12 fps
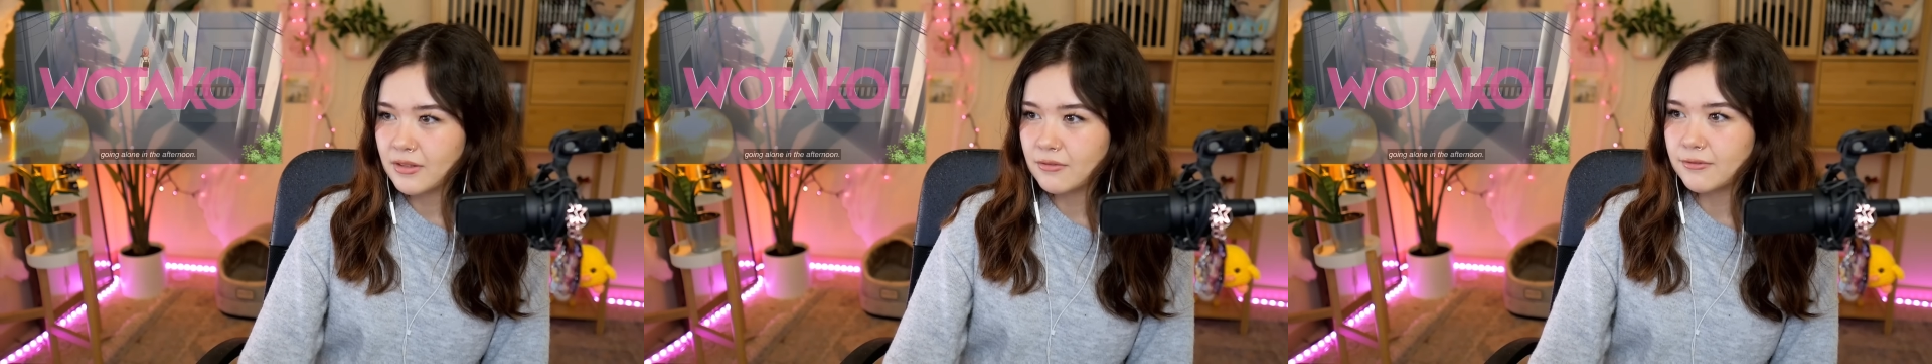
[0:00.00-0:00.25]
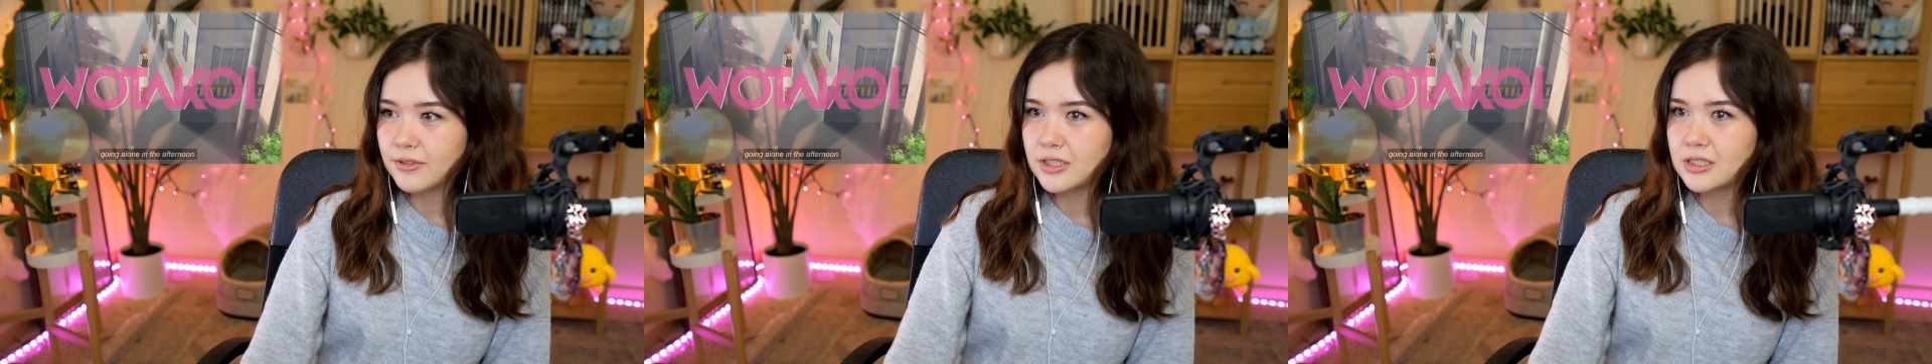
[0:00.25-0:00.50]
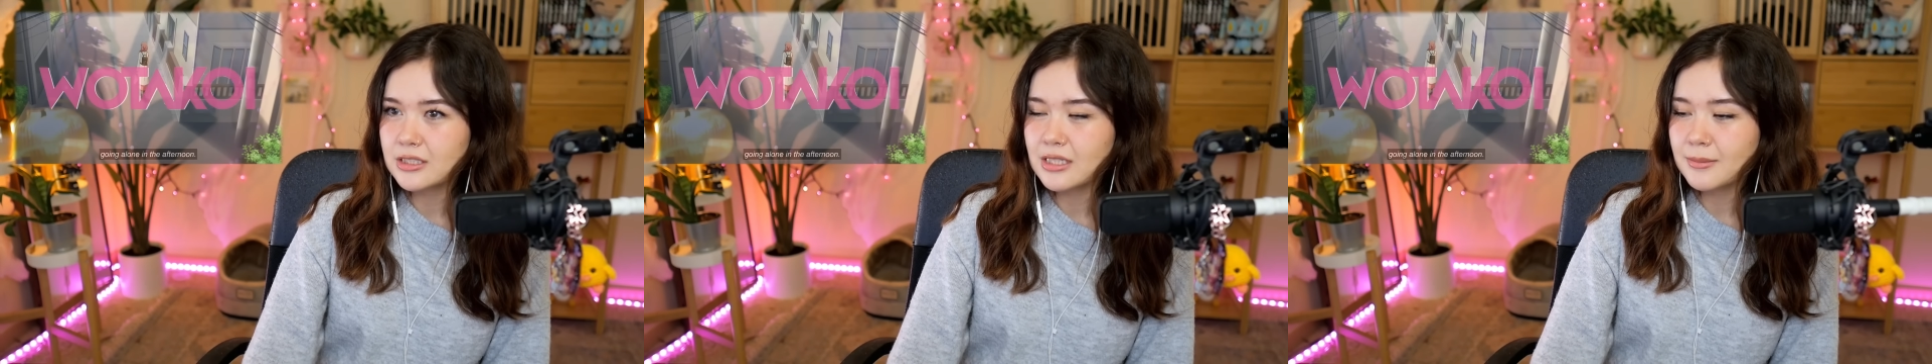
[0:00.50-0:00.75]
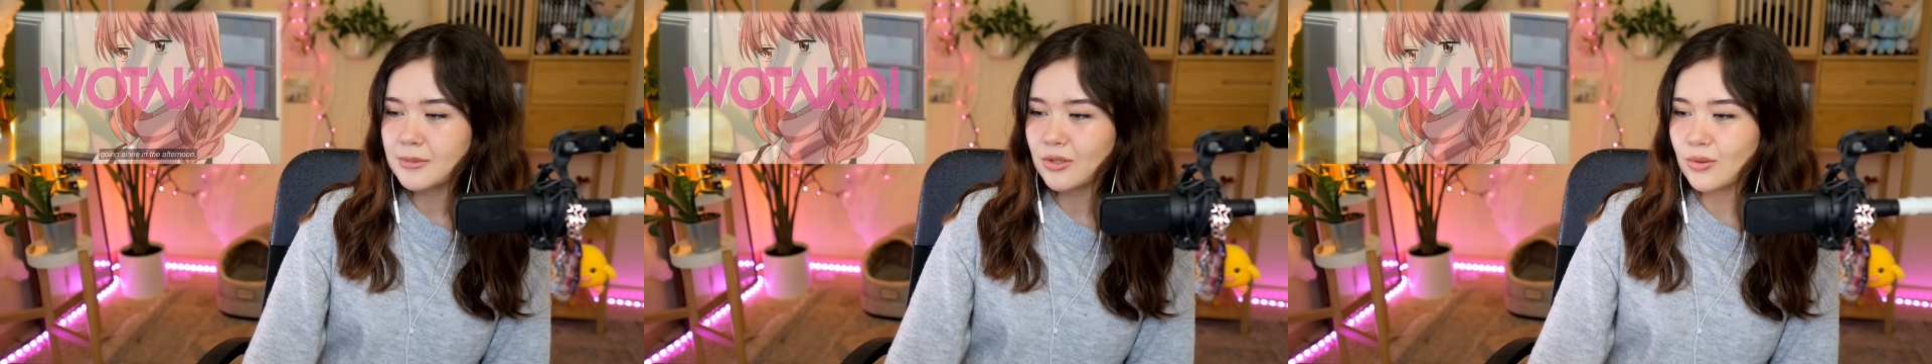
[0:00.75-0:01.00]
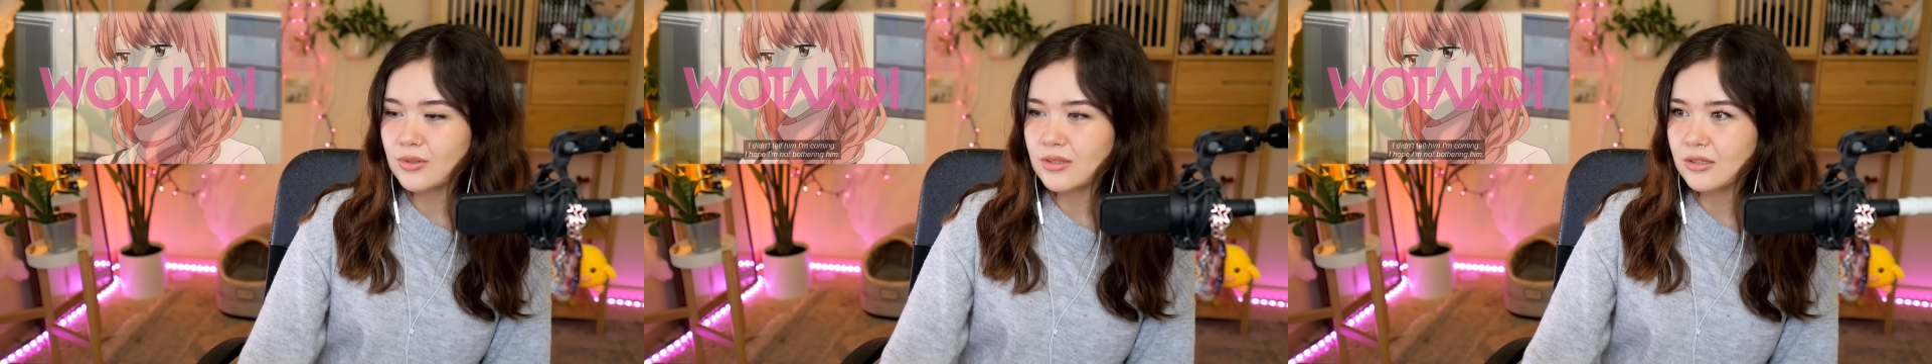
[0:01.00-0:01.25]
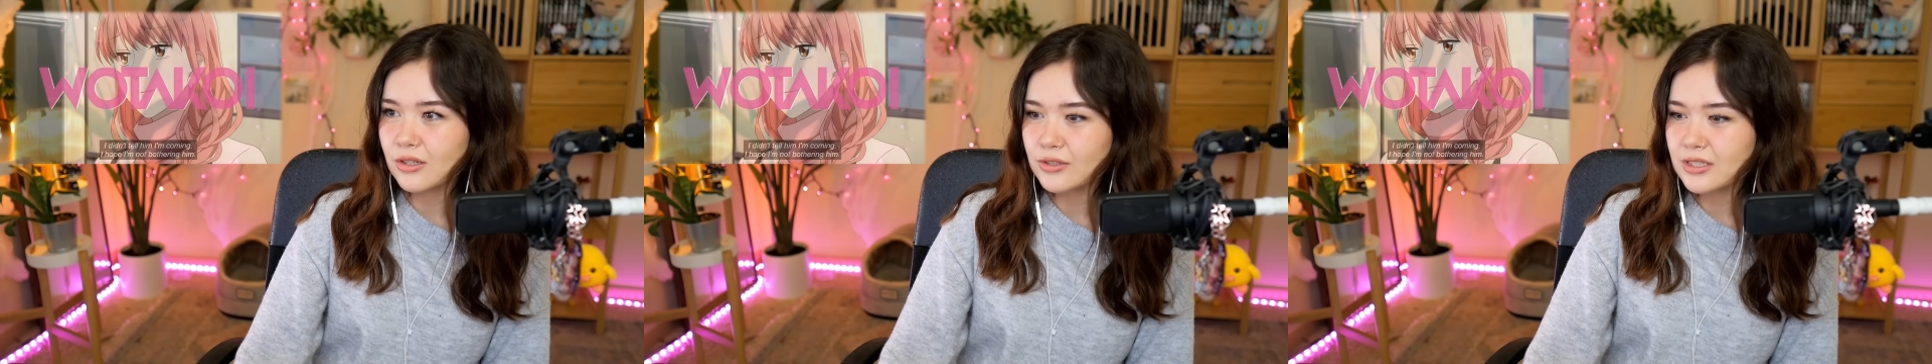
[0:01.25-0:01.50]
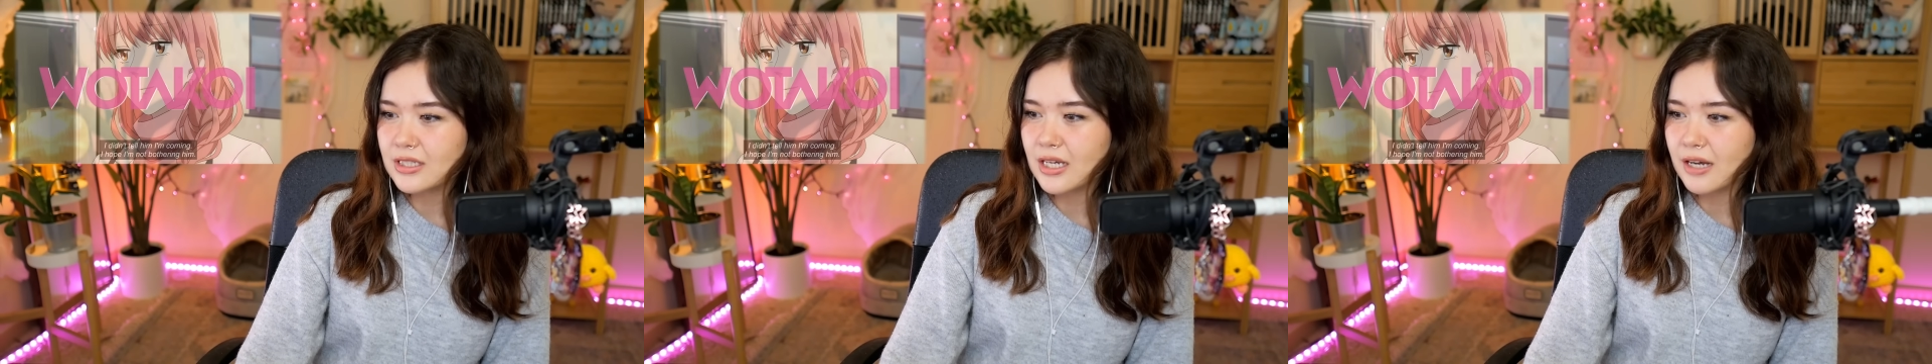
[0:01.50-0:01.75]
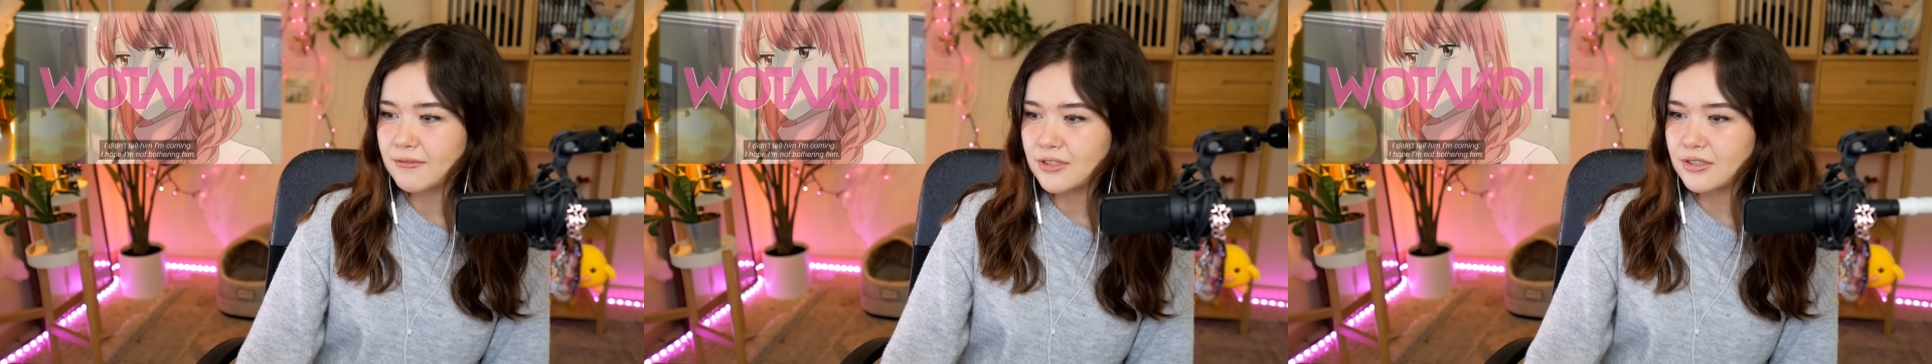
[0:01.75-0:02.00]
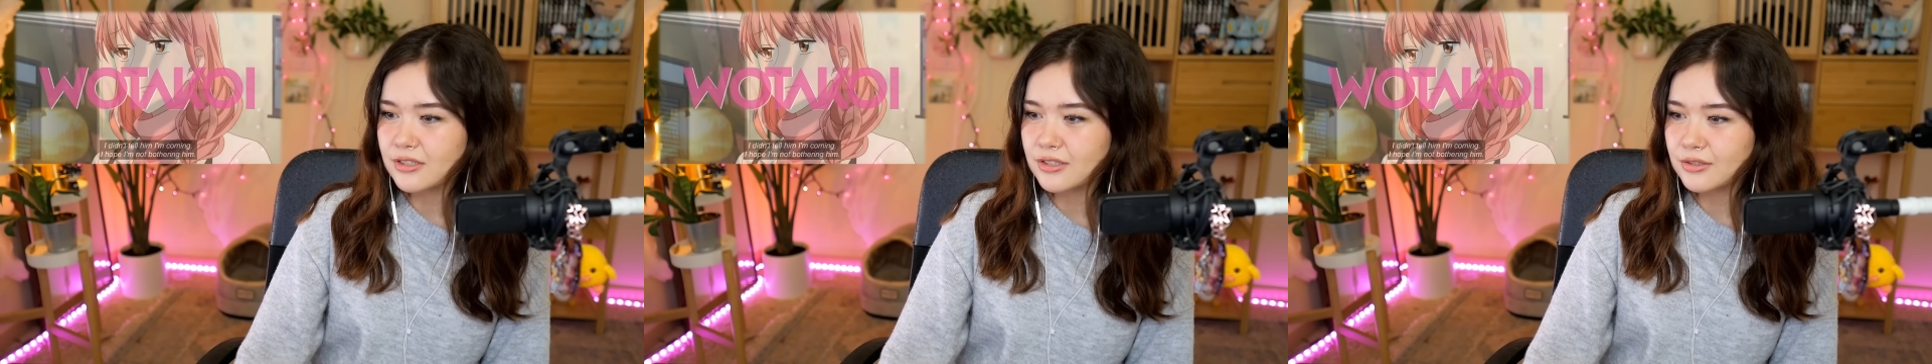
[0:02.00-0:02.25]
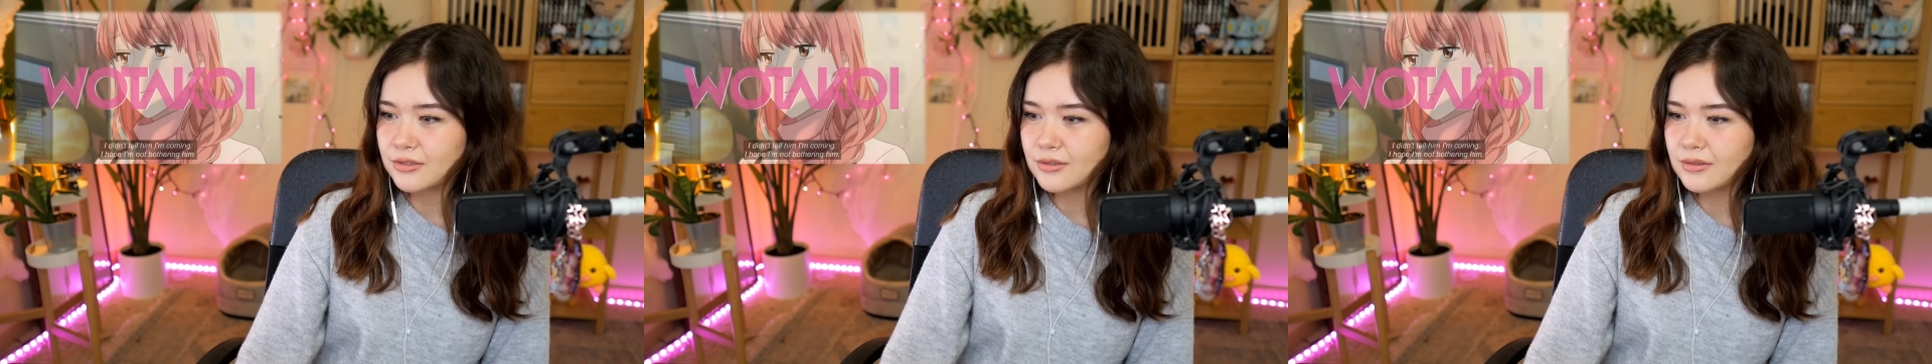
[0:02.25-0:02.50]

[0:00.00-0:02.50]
First time going alone in the afternoon?